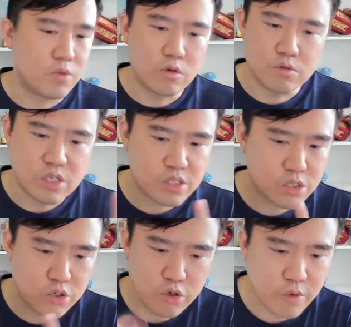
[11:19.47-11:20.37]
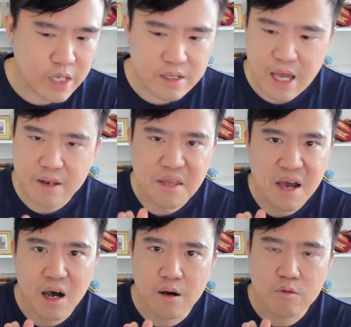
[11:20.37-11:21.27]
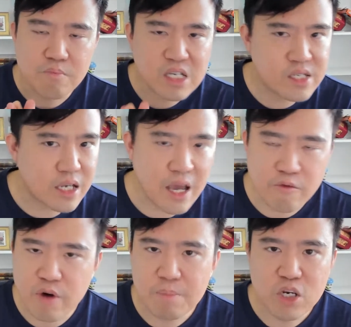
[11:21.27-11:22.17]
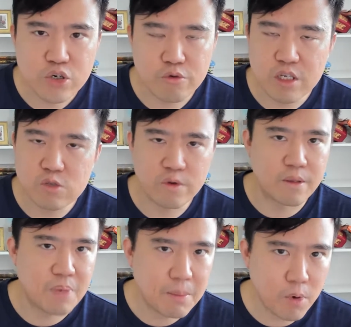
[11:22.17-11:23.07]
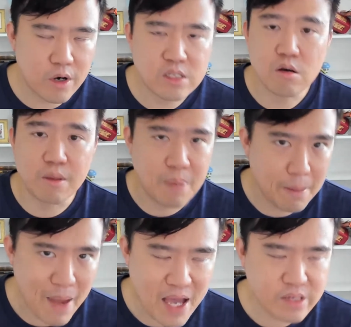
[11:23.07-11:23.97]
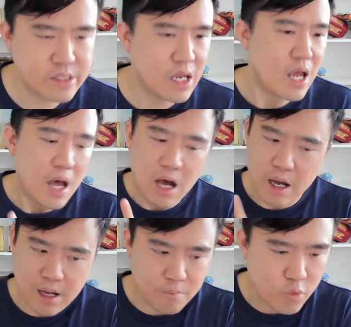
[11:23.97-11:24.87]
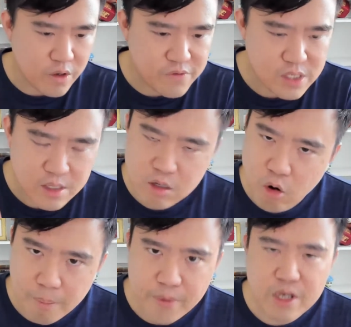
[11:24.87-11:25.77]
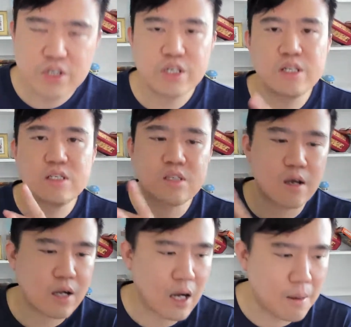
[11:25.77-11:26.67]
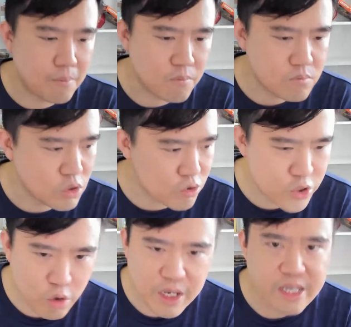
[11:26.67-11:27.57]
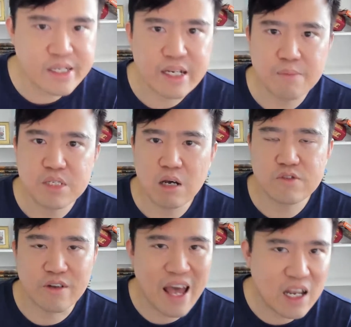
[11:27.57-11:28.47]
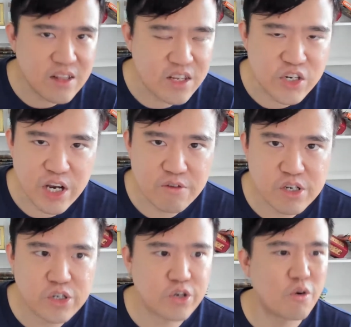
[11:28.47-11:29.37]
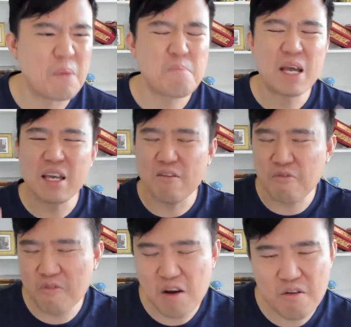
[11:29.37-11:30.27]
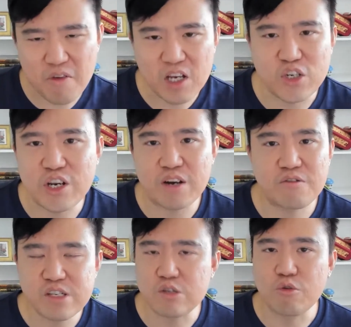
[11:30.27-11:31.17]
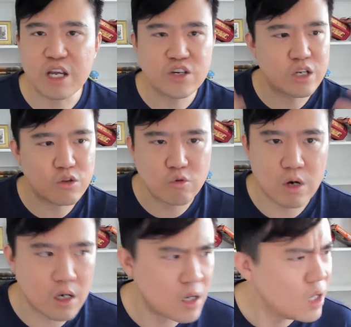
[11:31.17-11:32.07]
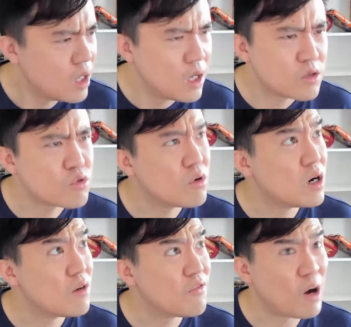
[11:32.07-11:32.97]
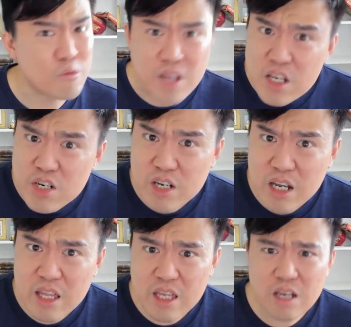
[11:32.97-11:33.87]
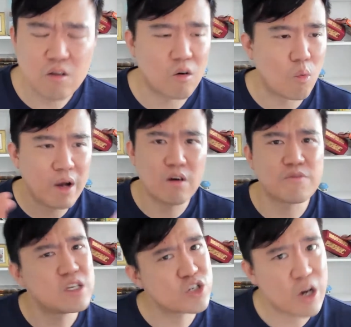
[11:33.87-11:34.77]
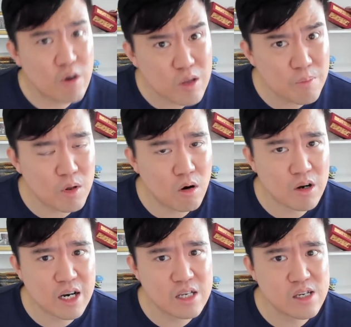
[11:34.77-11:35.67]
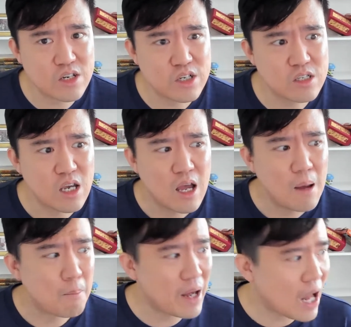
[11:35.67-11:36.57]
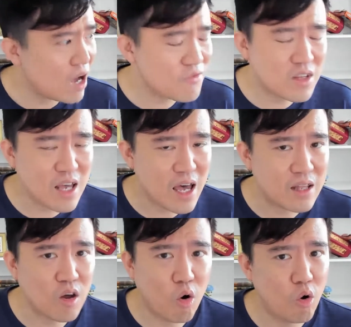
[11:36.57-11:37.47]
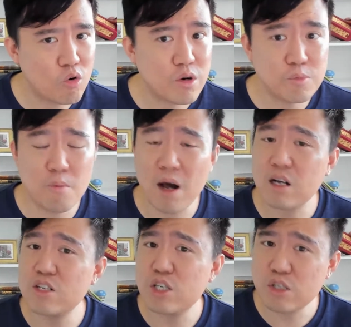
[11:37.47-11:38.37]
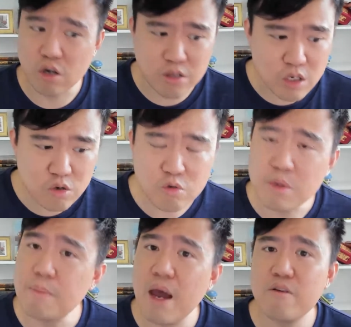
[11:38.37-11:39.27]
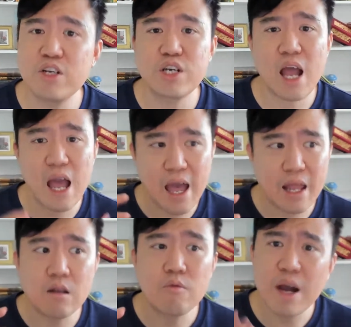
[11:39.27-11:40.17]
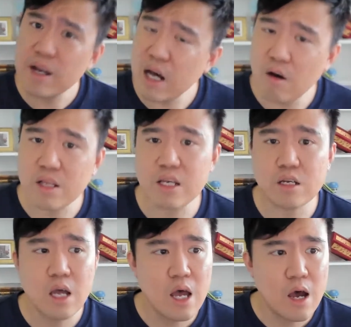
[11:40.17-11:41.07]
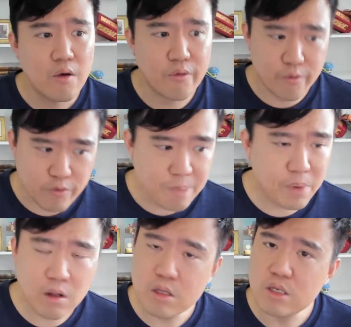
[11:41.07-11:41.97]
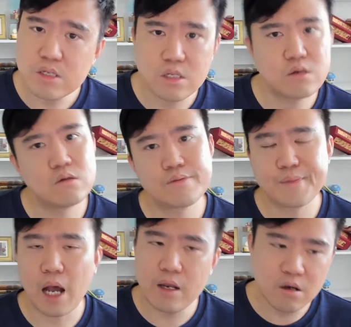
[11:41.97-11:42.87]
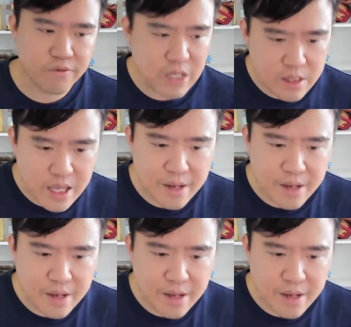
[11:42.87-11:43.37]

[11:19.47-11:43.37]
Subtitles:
just showing that they are mixing and rubbing shoulders with the big boys or the big banks, with certain corporations showcasing themselves on Ellen DeGeneres' show and making a very, very generous donation to her foundation, I think, or one of the charitable organizations. But after that, the whole crypto market just continued to be bearish. And right now, I think Ripple is still kind of in